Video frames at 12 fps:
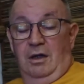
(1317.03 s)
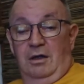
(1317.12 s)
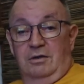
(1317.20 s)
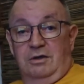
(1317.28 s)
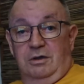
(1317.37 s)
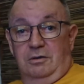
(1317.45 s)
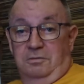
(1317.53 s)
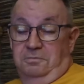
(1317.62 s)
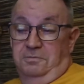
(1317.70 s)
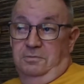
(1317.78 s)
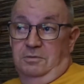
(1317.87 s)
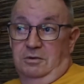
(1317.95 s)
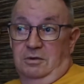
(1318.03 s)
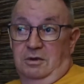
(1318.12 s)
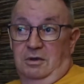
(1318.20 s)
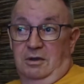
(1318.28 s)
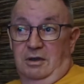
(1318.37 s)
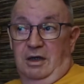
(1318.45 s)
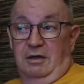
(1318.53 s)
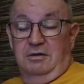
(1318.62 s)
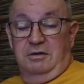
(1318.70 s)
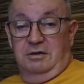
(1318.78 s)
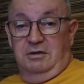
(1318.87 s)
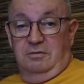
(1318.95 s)
So
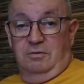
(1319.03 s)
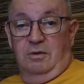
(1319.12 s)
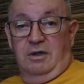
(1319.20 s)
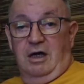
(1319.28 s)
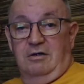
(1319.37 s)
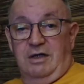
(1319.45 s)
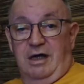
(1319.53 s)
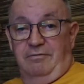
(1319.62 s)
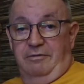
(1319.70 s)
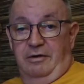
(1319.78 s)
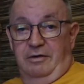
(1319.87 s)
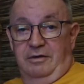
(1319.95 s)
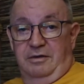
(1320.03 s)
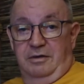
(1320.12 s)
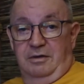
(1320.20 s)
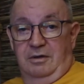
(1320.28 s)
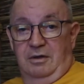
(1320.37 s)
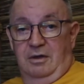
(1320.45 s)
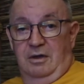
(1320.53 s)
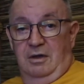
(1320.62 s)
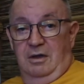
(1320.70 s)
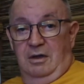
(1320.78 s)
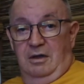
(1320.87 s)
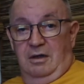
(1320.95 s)
that's what I was
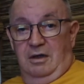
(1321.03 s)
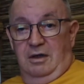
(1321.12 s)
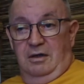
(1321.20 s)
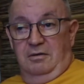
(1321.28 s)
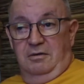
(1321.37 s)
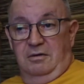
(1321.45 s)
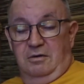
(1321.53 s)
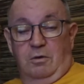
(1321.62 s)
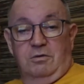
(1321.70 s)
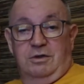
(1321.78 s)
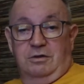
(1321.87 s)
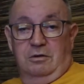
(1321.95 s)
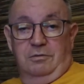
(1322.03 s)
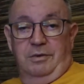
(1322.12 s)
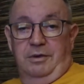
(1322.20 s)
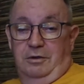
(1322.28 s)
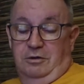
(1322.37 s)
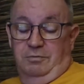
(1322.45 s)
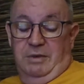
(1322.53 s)
after. Of course, it's going to reduce